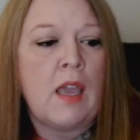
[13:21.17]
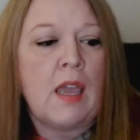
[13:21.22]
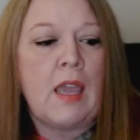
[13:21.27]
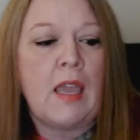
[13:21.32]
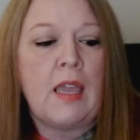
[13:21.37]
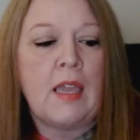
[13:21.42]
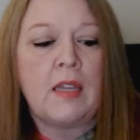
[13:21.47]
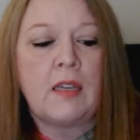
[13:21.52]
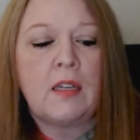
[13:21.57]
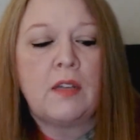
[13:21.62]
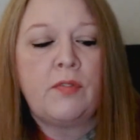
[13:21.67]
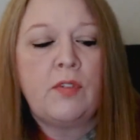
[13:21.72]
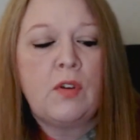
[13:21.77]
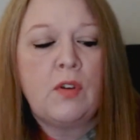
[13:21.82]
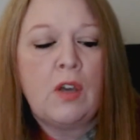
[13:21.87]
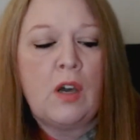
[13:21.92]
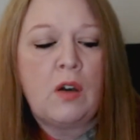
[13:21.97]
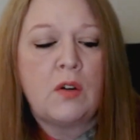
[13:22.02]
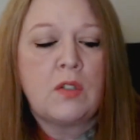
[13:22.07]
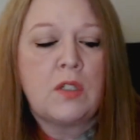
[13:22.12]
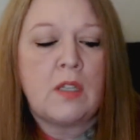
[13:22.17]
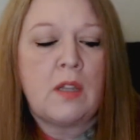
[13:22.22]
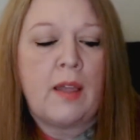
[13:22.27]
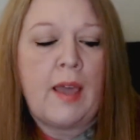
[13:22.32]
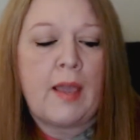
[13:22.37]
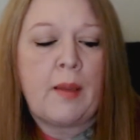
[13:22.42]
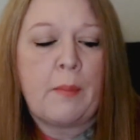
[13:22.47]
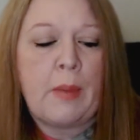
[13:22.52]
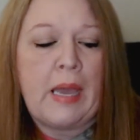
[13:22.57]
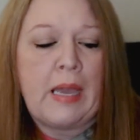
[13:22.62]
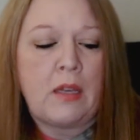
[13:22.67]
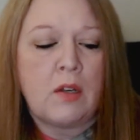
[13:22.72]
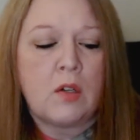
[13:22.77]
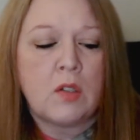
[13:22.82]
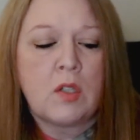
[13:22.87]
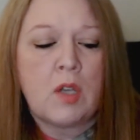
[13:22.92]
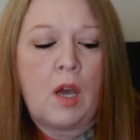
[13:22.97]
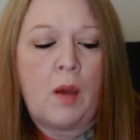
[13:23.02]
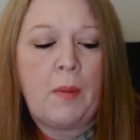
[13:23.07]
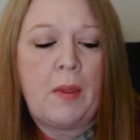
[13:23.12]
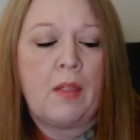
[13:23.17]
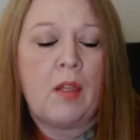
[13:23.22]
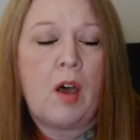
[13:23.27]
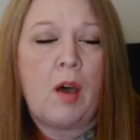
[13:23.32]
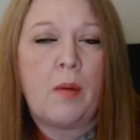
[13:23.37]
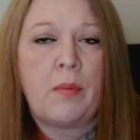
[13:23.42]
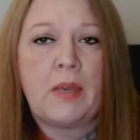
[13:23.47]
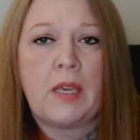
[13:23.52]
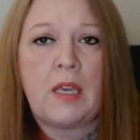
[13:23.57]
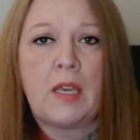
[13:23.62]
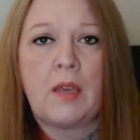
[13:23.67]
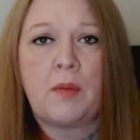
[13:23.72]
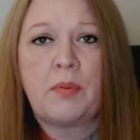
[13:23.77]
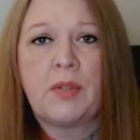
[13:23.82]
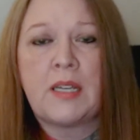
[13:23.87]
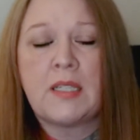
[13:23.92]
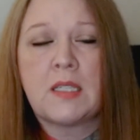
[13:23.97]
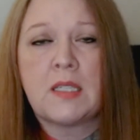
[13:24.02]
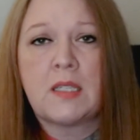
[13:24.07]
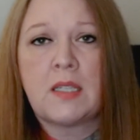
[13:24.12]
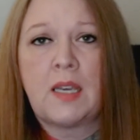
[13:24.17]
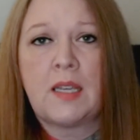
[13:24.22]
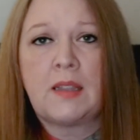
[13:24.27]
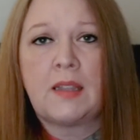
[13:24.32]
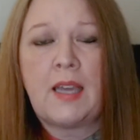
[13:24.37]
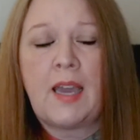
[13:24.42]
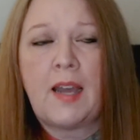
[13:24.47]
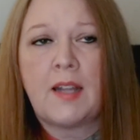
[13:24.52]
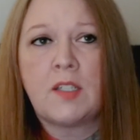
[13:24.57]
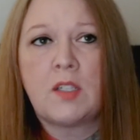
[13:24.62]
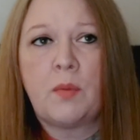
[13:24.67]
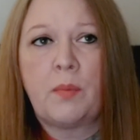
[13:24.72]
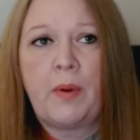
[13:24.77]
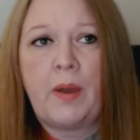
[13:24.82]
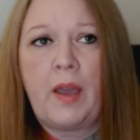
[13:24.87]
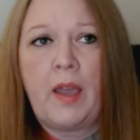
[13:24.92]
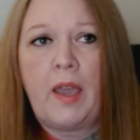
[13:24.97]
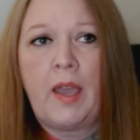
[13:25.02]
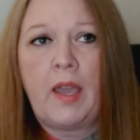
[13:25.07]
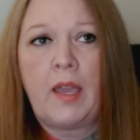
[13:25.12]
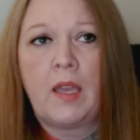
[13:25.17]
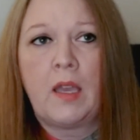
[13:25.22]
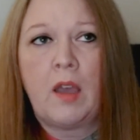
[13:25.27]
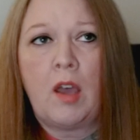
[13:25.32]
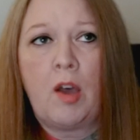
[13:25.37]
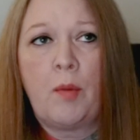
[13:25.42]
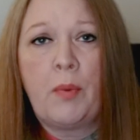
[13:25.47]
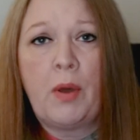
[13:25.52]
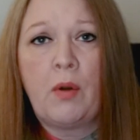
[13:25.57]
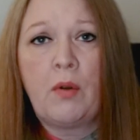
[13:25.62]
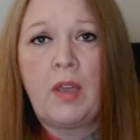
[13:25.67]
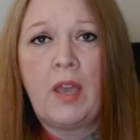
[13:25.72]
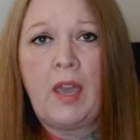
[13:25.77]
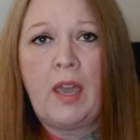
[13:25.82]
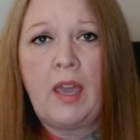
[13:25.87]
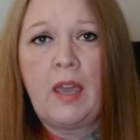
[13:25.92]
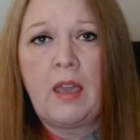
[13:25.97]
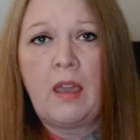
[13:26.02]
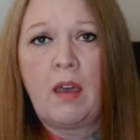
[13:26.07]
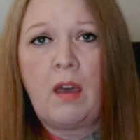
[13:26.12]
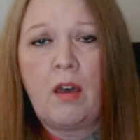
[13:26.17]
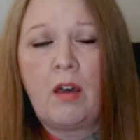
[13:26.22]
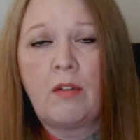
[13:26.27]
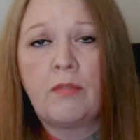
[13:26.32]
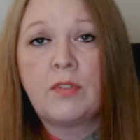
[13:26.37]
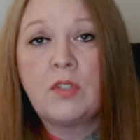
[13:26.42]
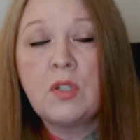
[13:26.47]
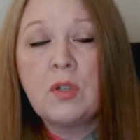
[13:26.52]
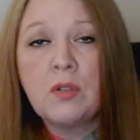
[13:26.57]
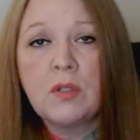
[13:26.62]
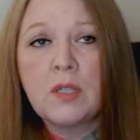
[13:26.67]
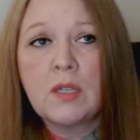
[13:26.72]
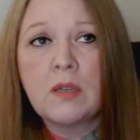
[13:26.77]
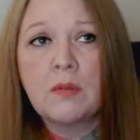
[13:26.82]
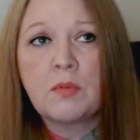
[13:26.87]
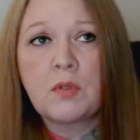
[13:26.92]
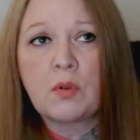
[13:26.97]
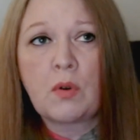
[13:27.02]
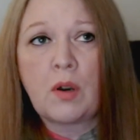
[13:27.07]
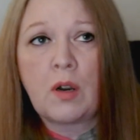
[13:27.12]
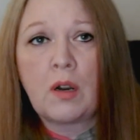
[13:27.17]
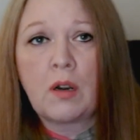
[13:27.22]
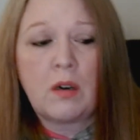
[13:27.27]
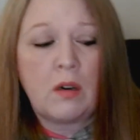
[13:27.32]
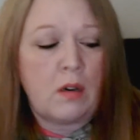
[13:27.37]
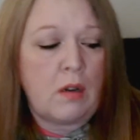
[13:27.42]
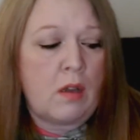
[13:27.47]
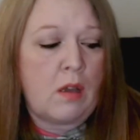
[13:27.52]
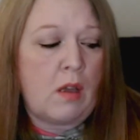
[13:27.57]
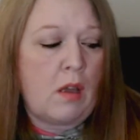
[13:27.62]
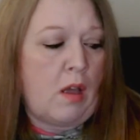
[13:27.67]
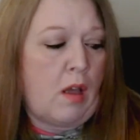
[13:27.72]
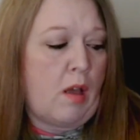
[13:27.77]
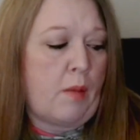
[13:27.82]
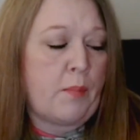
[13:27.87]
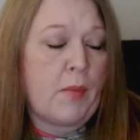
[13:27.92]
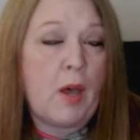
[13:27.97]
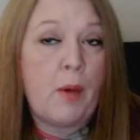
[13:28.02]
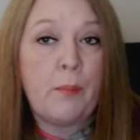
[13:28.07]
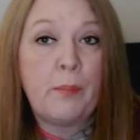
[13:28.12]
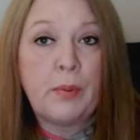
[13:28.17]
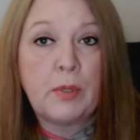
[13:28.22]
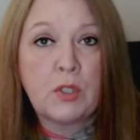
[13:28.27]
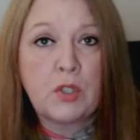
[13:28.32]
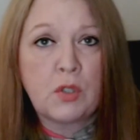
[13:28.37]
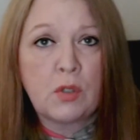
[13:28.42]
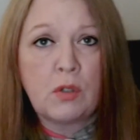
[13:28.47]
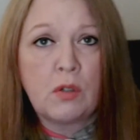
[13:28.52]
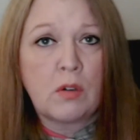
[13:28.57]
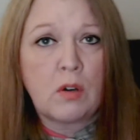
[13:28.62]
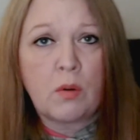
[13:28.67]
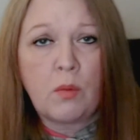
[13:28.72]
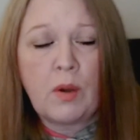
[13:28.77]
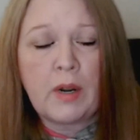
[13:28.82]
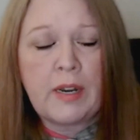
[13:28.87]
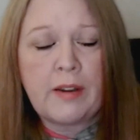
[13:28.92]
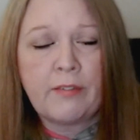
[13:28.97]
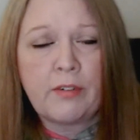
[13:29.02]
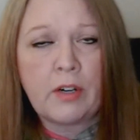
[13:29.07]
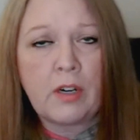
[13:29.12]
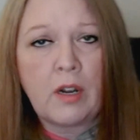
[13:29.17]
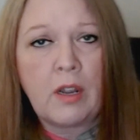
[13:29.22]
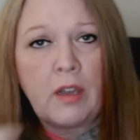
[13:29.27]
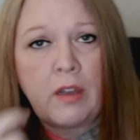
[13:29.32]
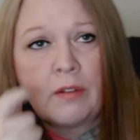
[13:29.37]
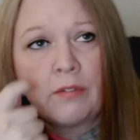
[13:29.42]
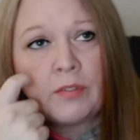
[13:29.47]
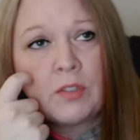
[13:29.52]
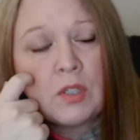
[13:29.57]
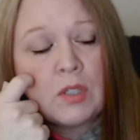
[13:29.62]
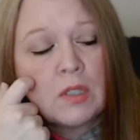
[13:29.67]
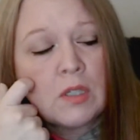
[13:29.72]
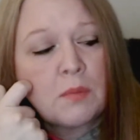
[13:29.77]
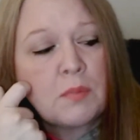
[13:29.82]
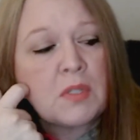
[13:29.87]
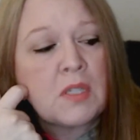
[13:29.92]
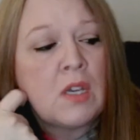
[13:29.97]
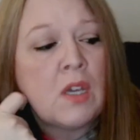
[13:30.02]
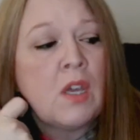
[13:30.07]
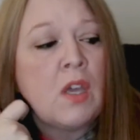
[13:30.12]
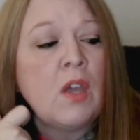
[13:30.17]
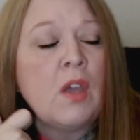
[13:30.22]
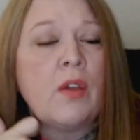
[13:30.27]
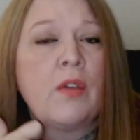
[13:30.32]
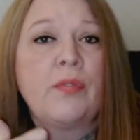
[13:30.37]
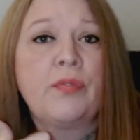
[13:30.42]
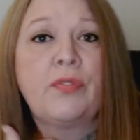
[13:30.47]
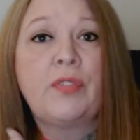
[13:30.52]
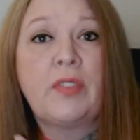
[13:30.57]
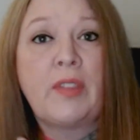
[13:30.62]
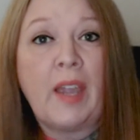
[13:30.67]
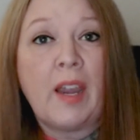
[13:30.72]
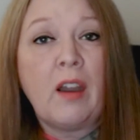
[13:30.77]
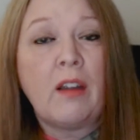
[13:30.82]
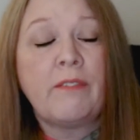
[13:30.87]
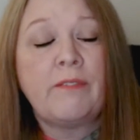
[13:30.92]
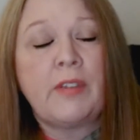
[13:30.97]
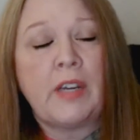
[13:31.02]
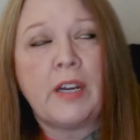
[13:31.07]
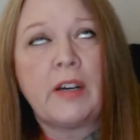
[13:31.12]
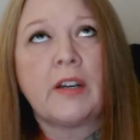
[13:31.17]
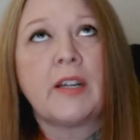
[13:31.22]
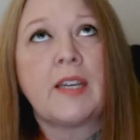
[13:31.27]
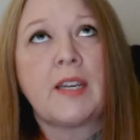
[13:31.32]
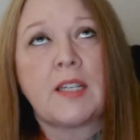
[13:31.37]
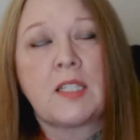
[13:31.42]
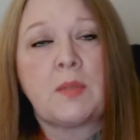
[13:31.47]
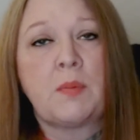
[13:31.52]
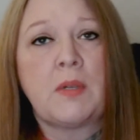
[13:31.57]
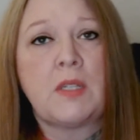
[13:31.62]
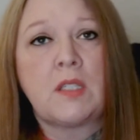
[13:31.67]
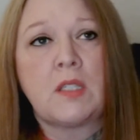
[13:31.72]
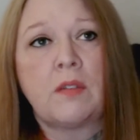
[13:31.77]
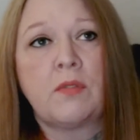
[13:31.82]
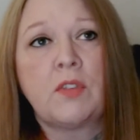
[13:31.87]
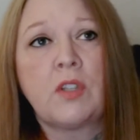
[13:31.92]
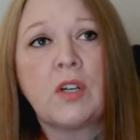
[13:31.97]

And if you go to like Michael's, Hobby Lobby, places like that to buy a bouquet of tulips or um, a bushel or whatever of tulips, they are very expensive.